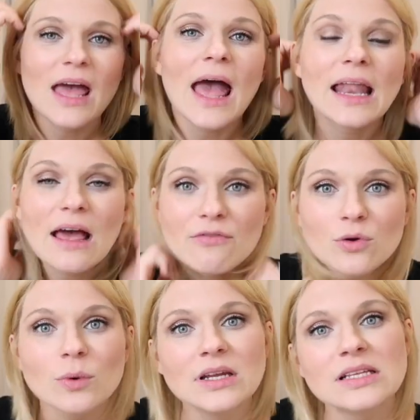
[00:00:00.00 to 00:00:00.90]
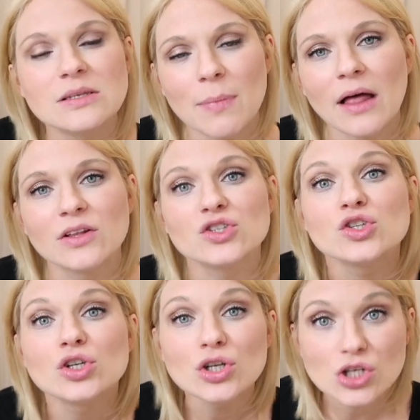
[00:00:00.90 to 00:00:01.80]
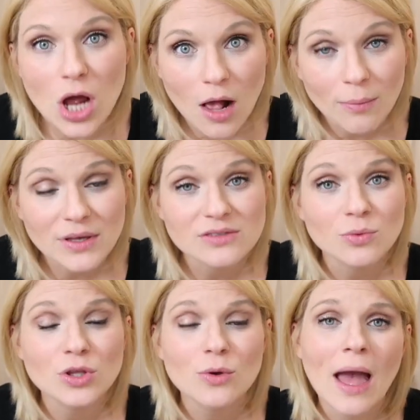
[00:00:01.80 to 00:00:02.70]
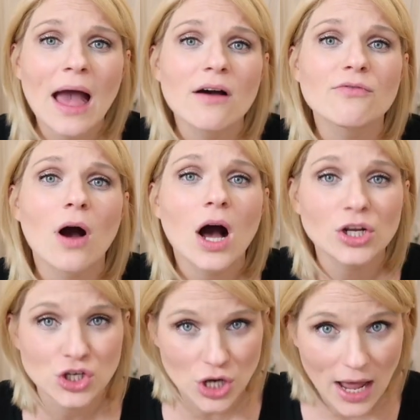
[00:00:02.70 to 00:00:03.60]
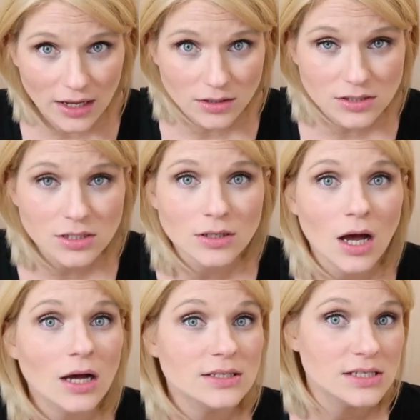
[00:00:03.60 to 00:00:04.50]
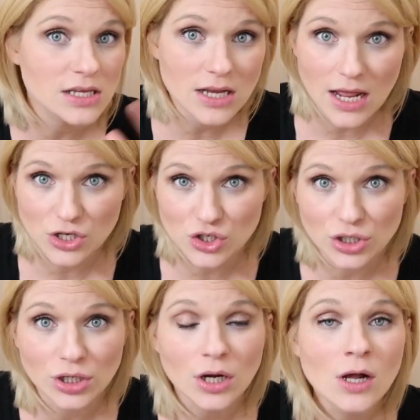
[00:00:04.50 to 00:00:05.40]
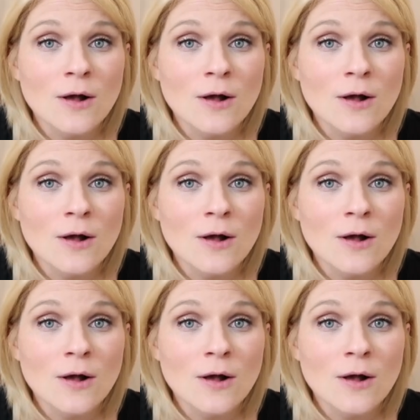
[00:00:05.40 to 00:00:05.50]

And everyone needs a balance. Your job is when you have a child, a teenager,